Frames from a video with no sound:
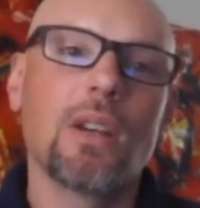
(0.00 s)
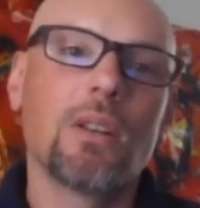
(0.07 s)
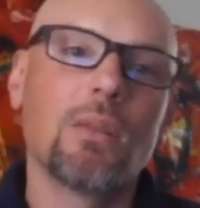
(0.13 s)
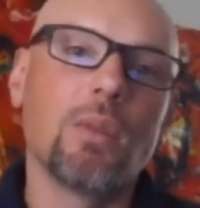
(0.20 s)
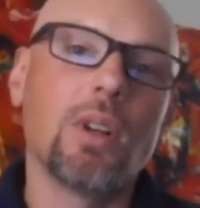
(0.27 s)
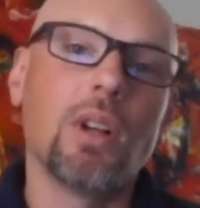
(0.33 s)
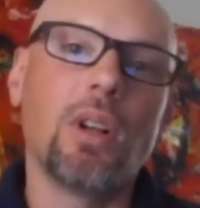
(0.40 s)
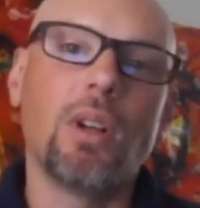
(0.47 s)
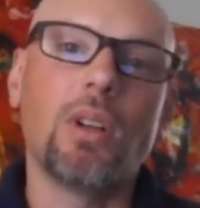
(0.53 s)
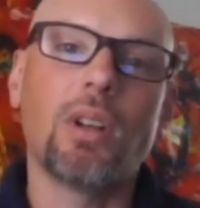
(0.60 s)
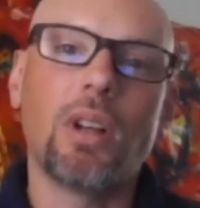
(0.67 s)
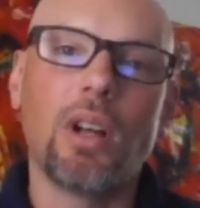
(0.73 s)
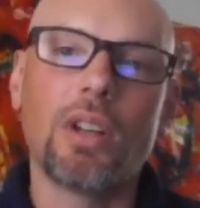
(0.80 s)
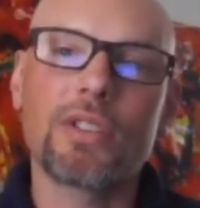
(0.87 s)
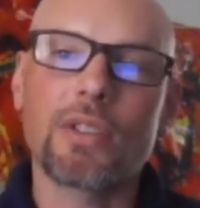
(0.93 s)
will
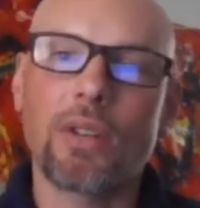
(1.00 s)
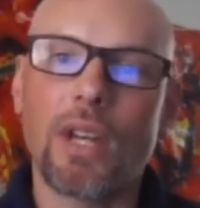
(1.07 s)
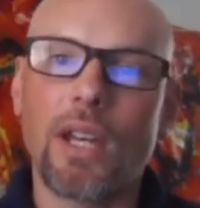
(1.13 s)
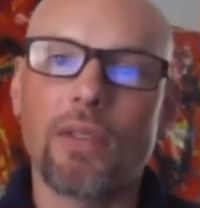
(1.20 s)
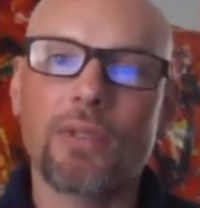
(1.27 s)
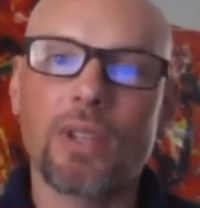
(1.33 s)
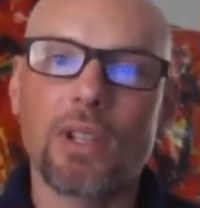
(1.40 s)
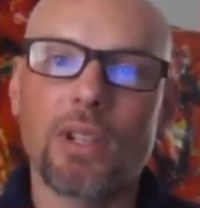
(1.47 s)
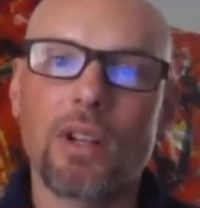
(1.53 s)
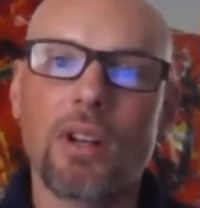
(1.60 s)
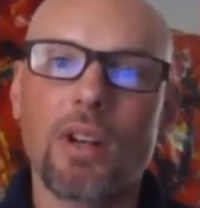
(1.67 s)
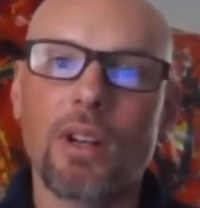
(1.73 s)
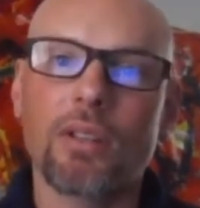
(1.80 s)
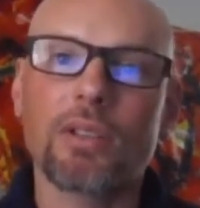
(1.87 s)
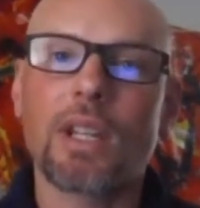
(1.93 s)
also have
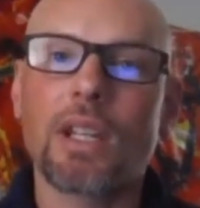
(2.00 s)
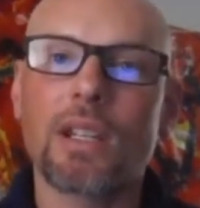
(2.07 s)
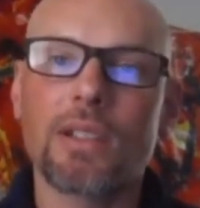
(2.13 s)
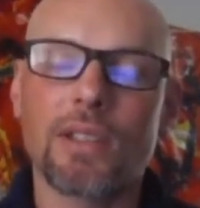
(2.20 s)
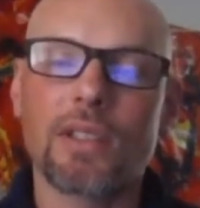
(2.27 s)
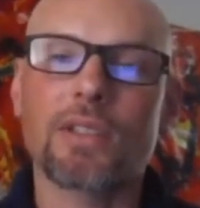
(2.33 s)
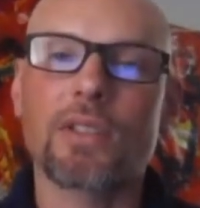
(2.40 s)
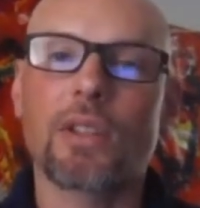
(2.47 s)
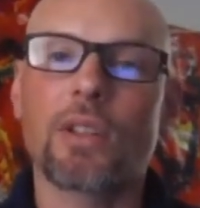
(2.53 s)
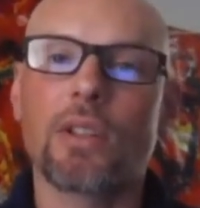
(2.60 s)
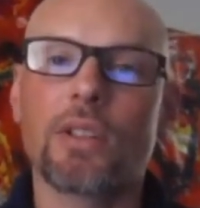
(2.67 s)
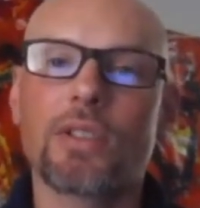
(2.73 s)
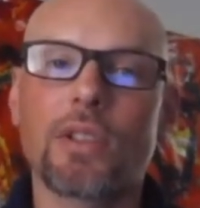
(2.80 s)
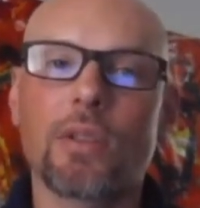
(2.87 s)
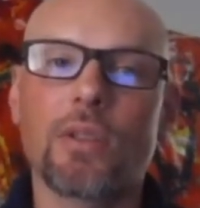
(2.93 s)
concurrent otitis
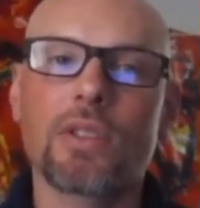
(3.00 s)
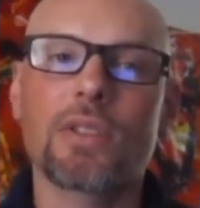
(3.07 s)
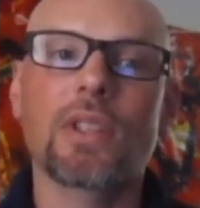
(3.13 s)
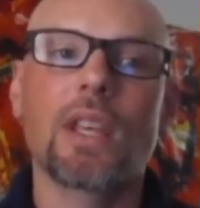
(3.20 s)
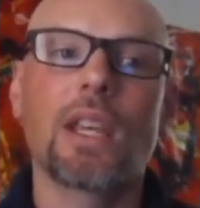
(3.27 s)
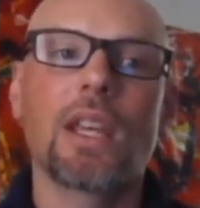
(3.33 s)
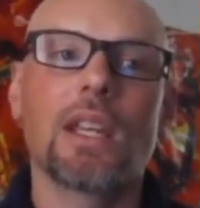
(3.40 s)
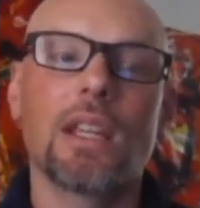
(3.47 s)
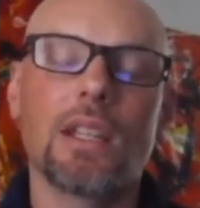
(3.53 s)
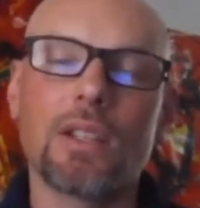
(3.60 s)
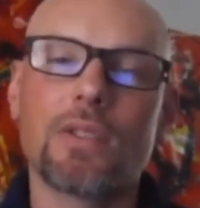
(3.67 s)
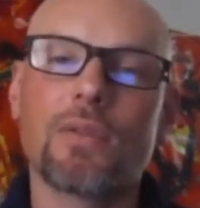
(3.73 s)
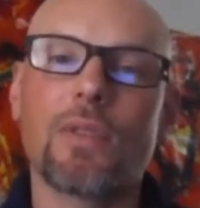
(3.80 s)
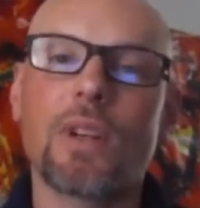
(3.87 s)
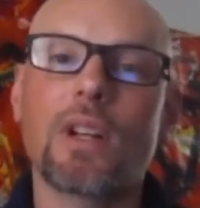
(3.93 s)
externa. So it's it
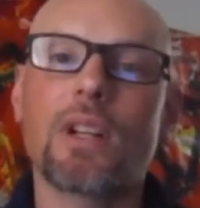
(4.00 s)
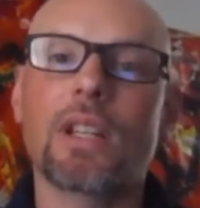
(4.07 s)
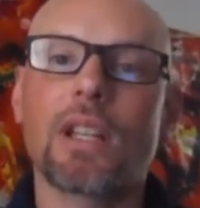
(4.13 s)
is very